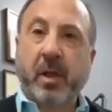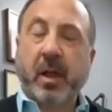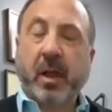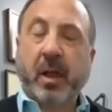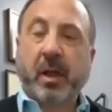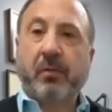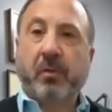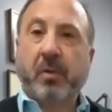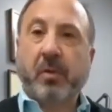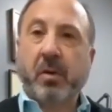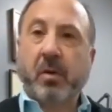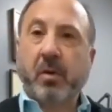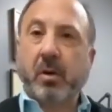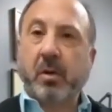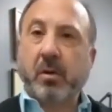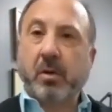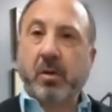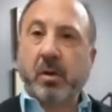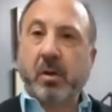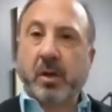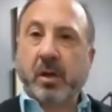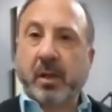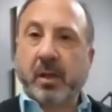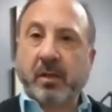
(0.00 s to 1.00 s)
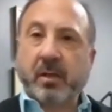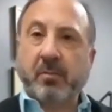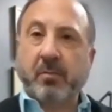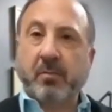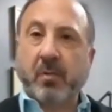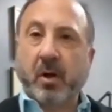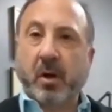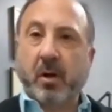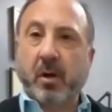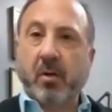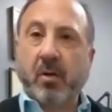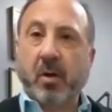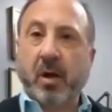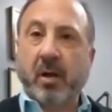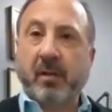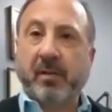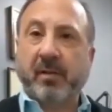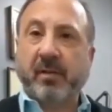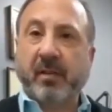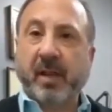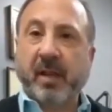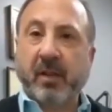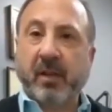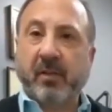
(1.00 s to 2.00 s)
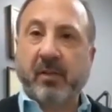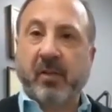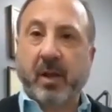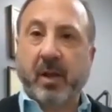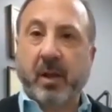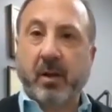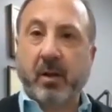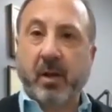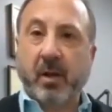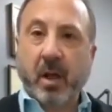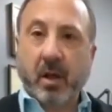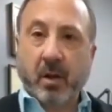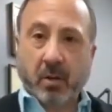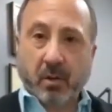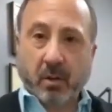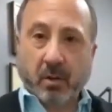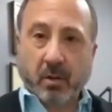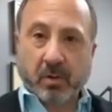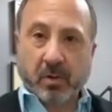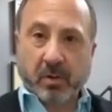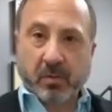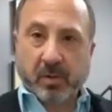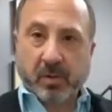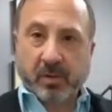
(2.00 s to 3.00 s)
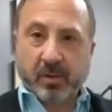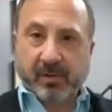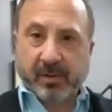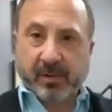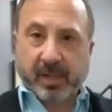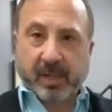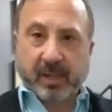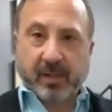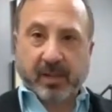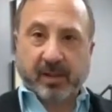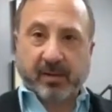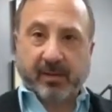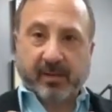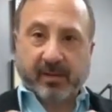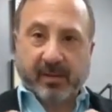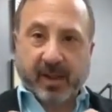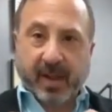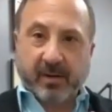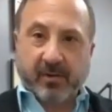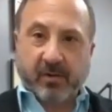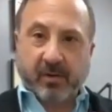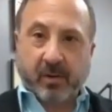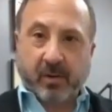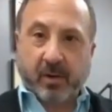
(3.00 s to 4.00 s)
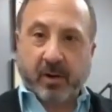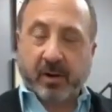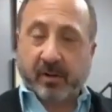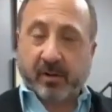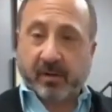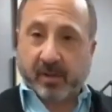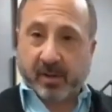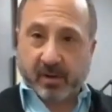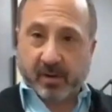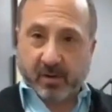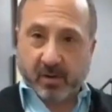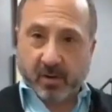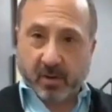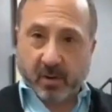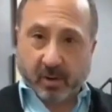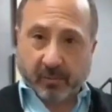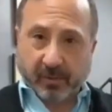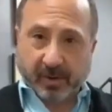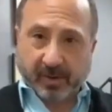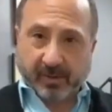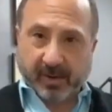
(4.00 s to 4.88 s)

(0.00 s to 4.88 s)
if we were to look at them on cross-section, what we see in the center is the nerve